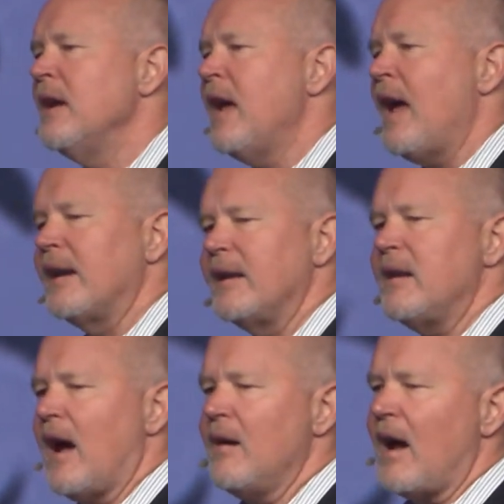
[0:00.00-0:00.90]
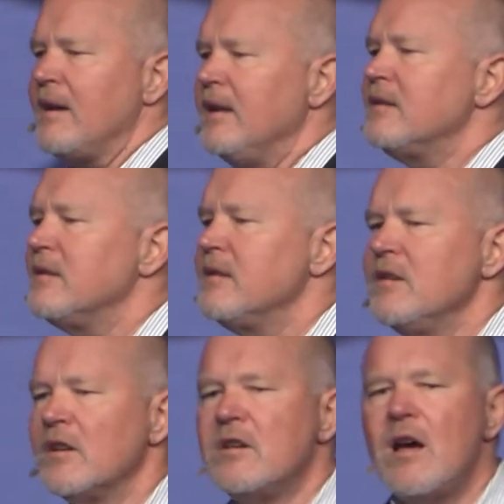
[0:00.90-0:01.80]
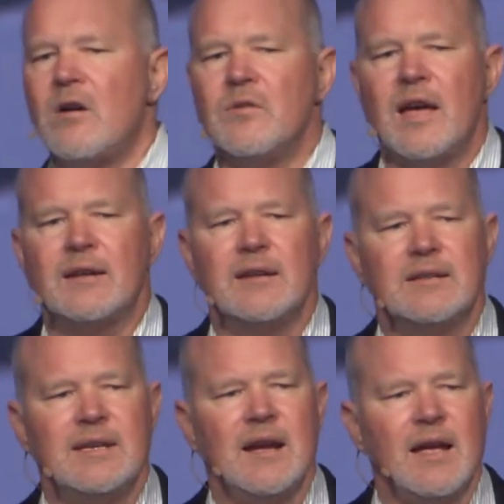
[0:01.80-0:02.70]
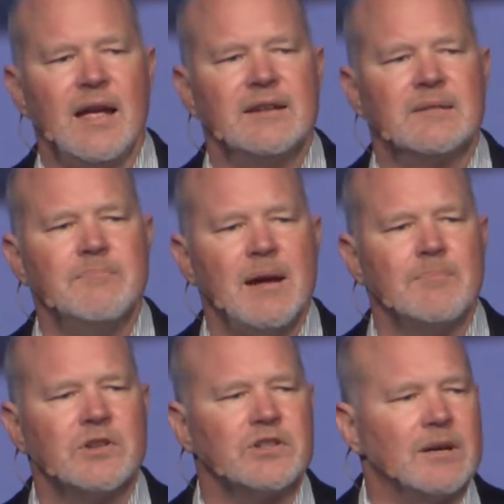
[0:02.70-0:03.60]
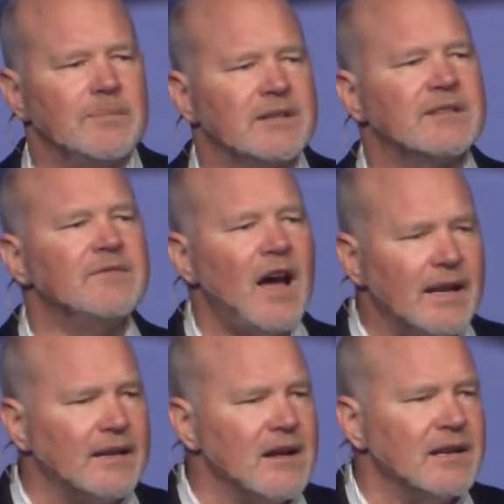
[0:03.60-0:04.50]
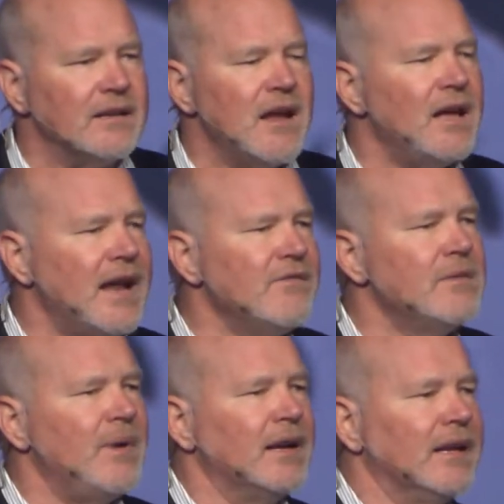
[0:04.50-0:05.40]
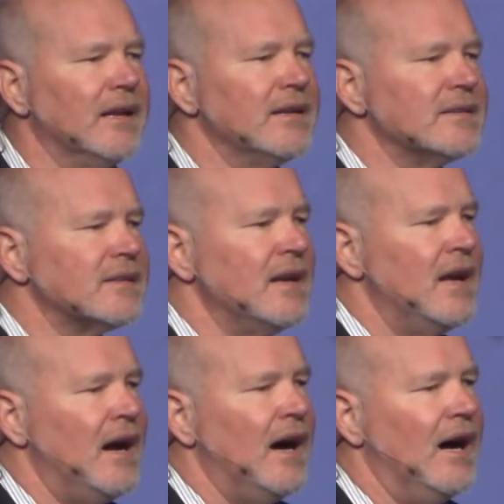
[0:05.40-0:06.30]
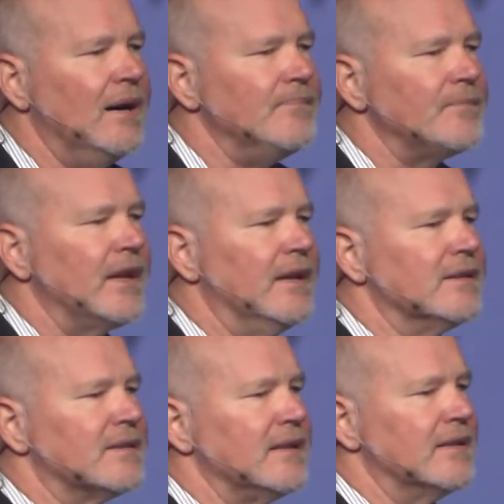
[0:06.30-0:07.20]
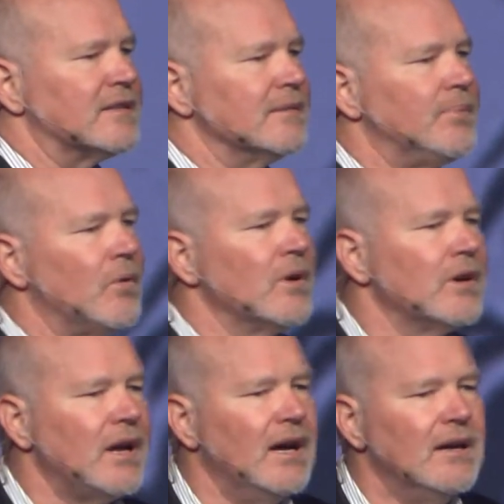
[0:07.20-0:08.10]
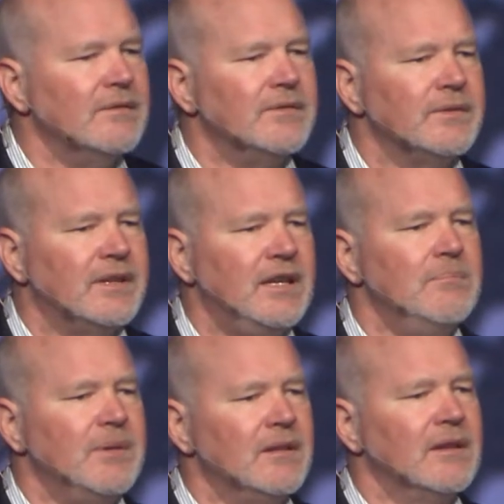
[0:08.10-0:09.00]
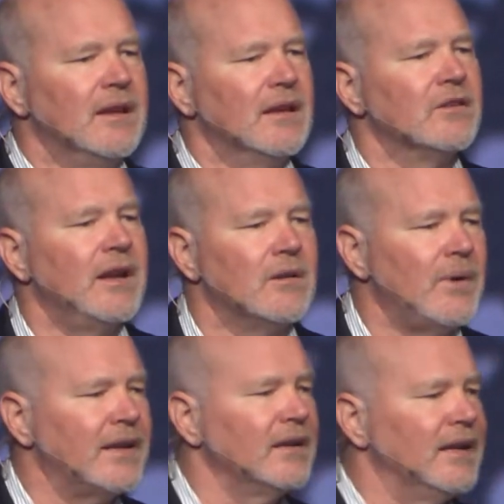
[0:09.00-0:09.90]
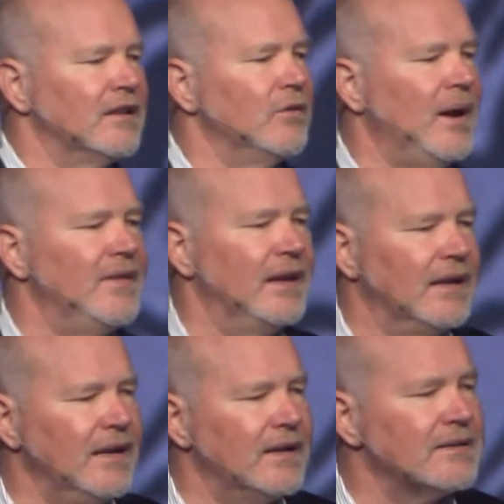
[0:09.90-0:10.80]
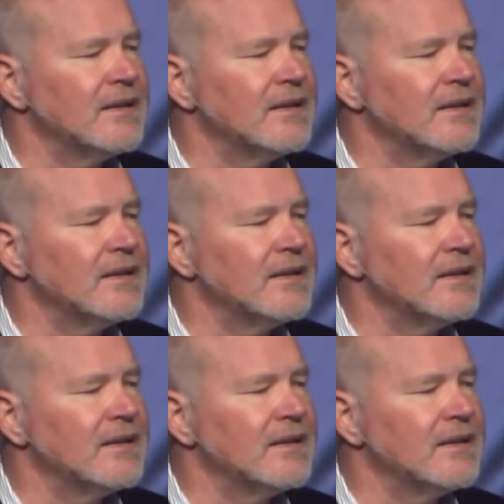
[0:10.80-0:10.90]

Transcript: And I need you to know that TIA's membership is divided on it. Not everybody is in support of keeping the internet regulated the way that it is.